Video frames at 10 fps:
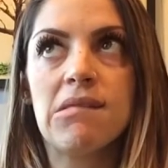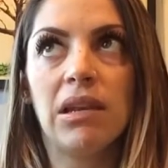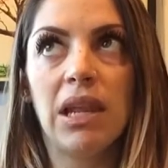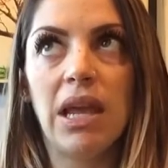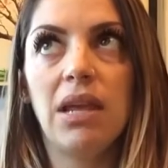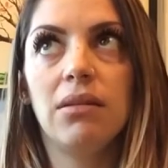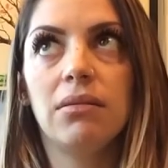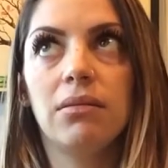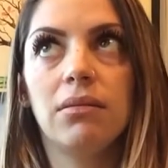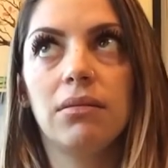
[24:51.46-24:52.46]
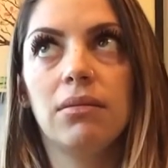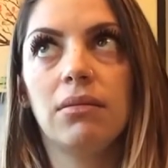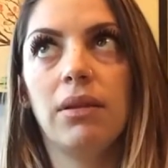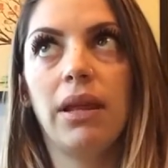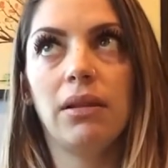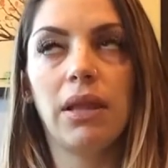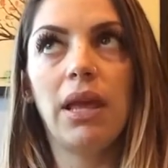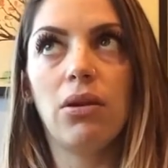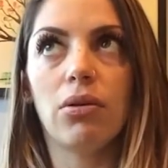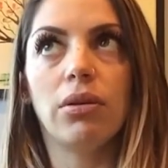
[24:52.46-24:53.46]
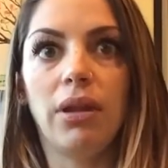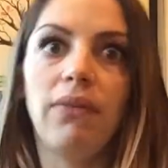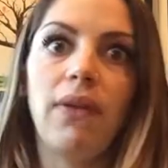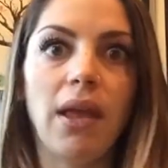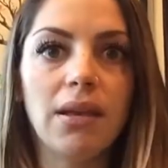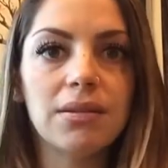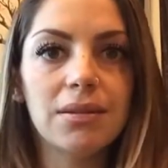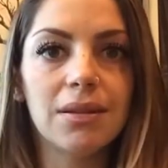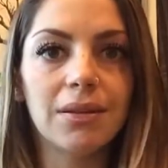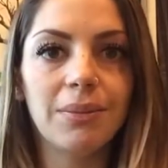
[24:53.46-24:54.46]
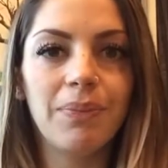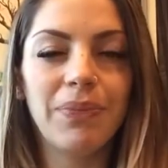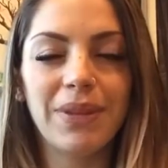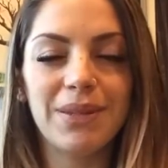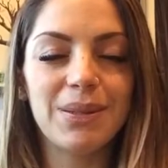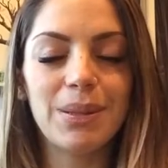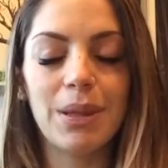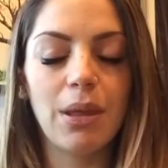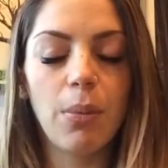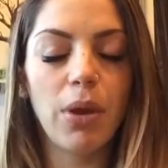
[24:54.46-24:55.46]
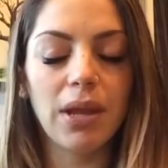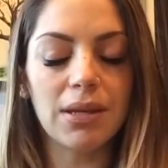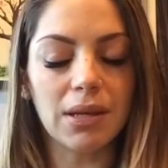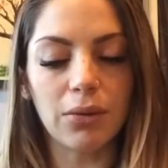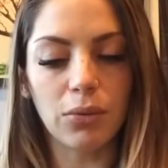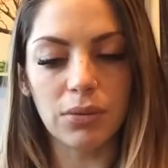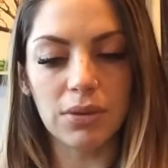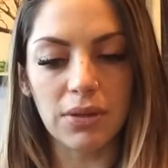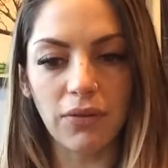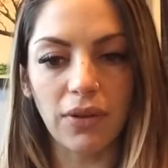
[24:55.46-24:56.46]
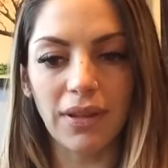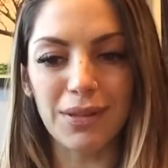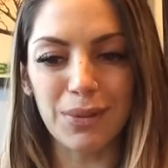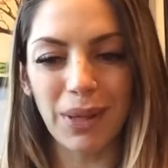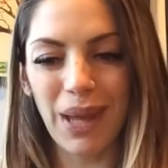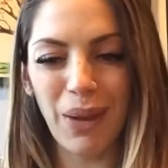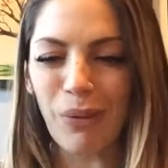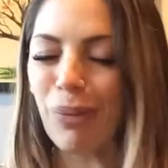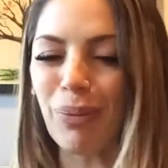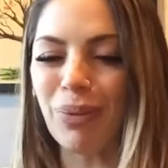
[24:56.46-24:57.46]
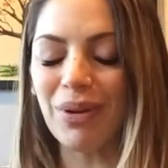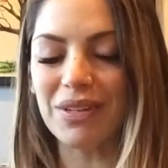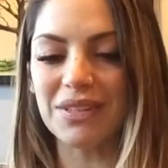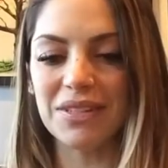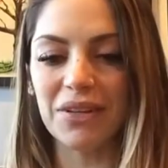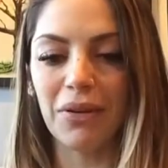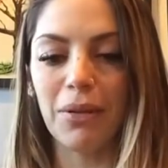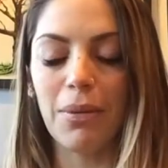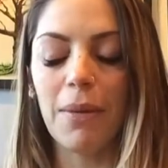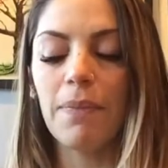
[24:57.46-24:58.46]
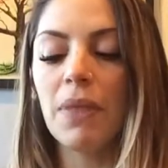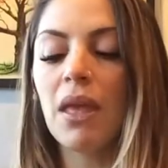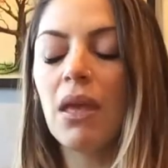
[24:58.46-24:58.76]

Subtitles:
late, like late early phase, It's, they break it down differently, so I can't remember necessarily, but